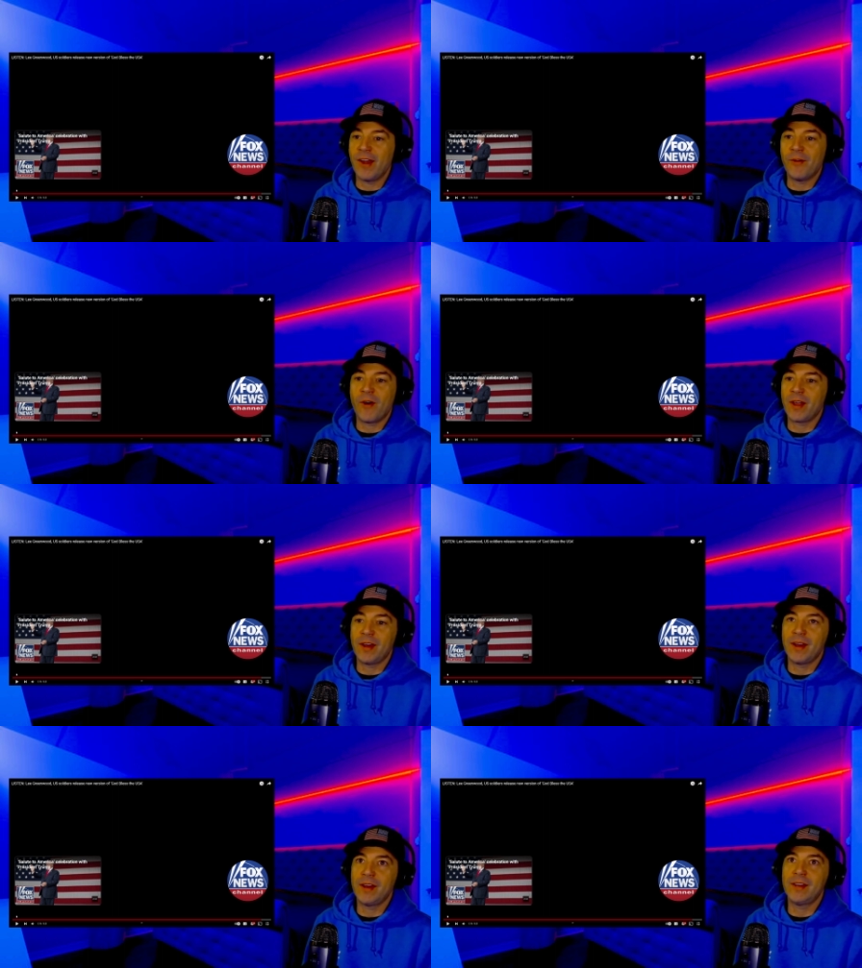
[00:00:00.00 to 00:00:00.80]
don't want
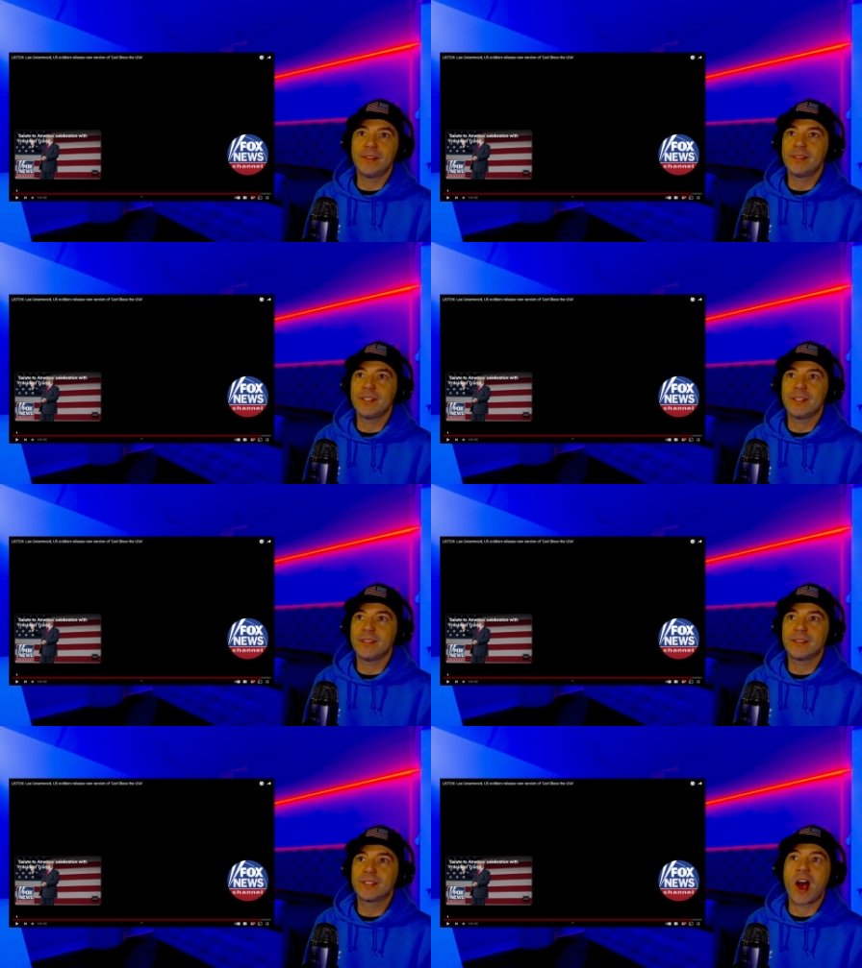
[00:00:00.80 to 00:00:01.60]
to
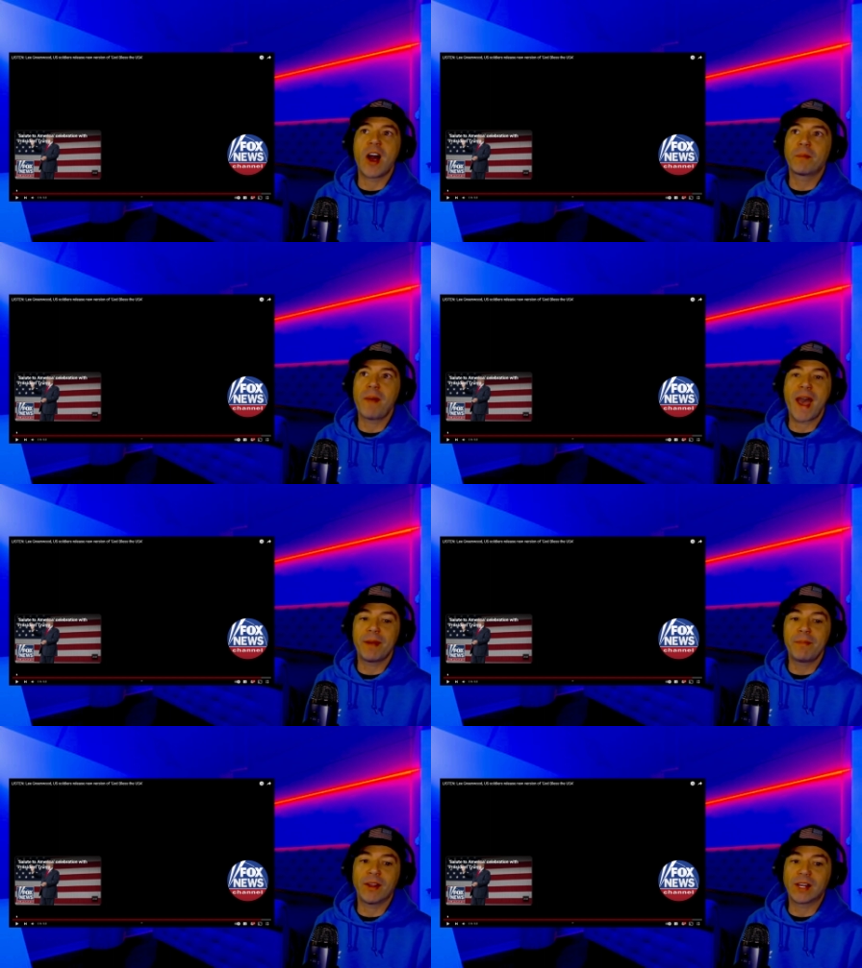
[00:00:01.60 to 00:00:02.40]
talk
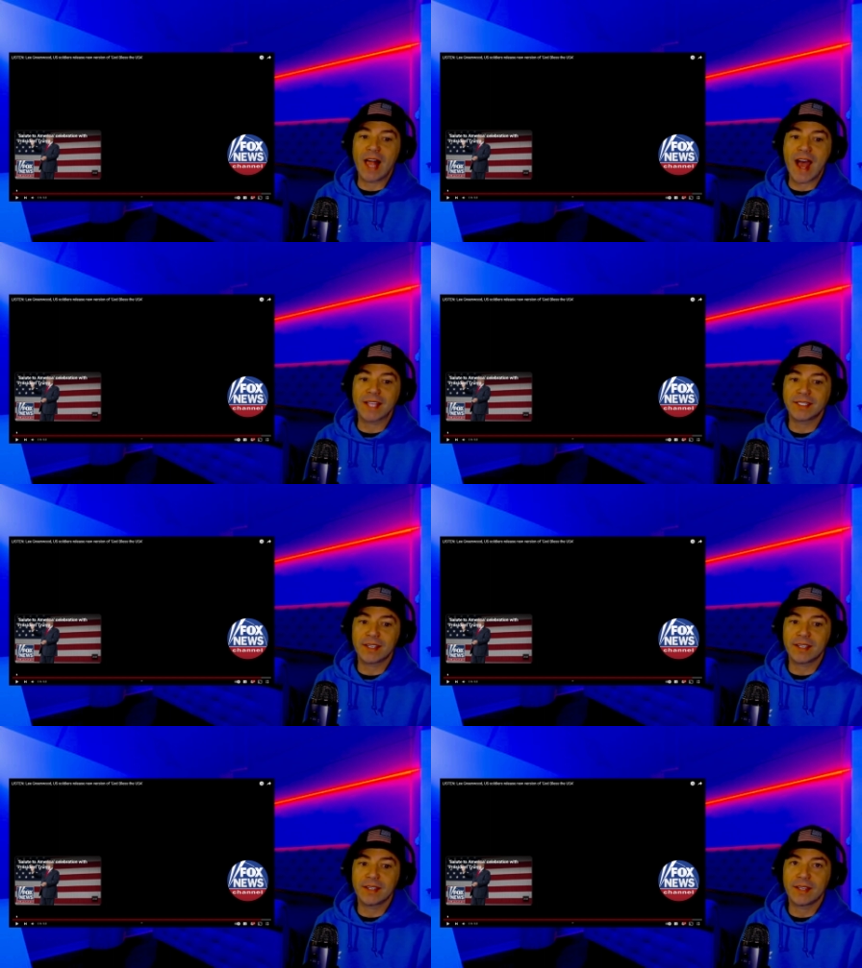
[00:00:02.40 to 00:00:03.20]
bad about a classic,